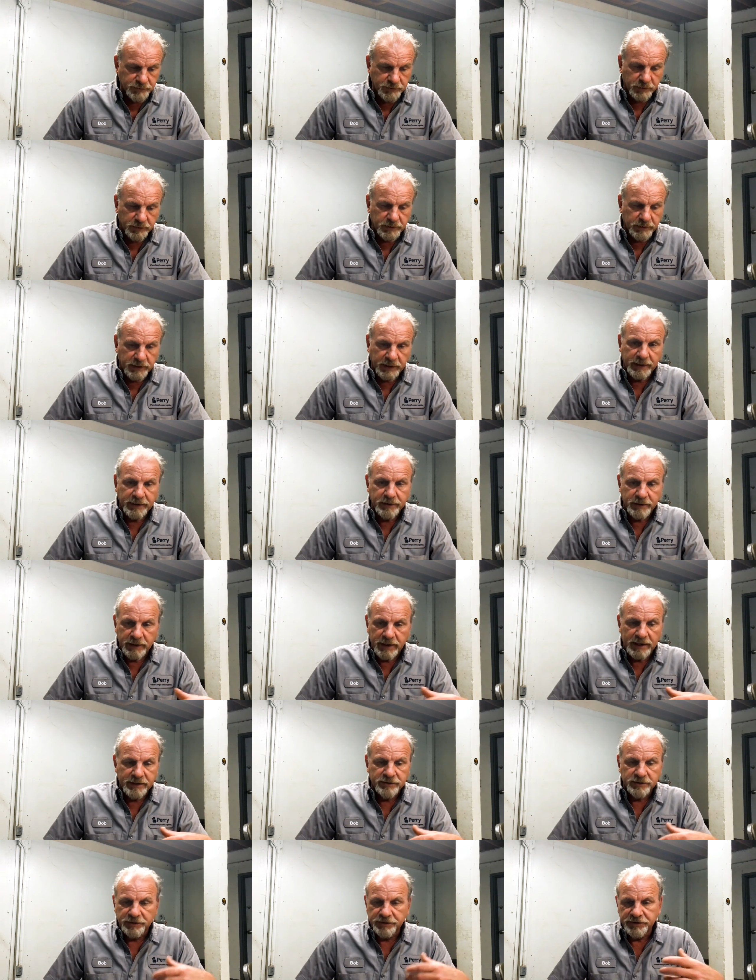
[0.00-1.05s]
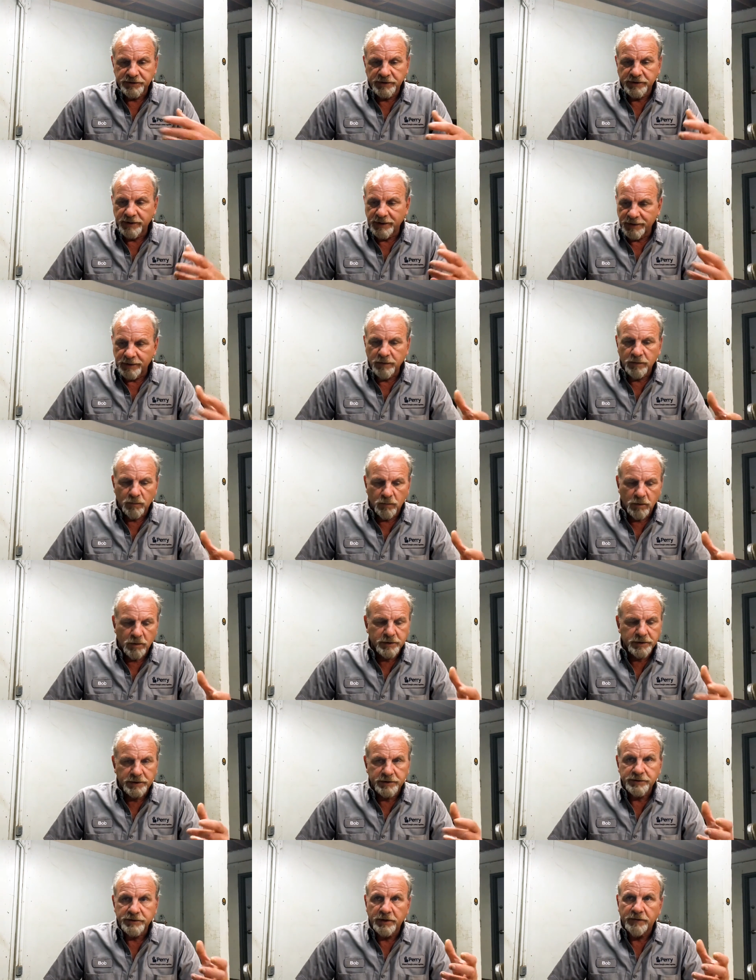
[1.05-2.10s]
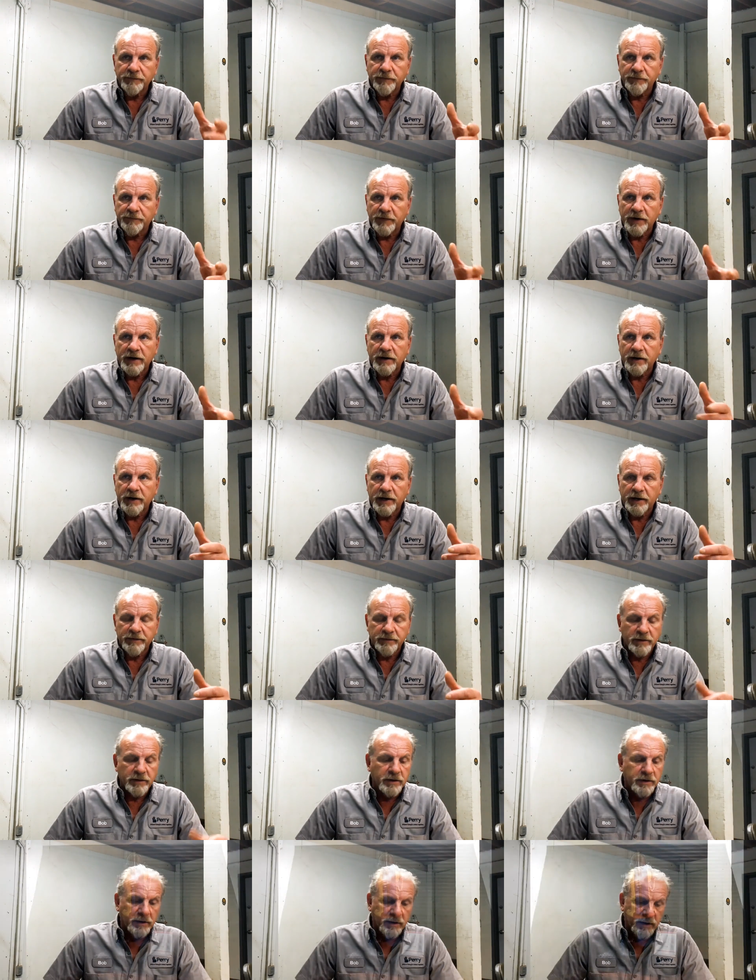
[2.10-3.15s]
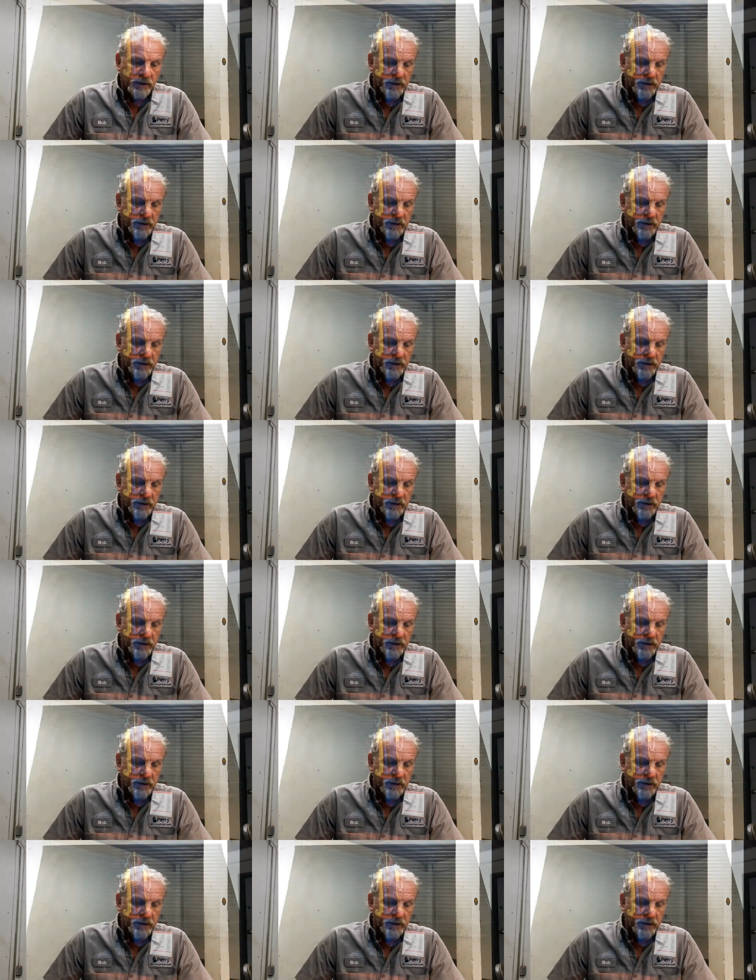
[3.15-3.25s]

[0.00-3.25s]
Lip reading: so that they could actually see the inner workings of the fire hydrant.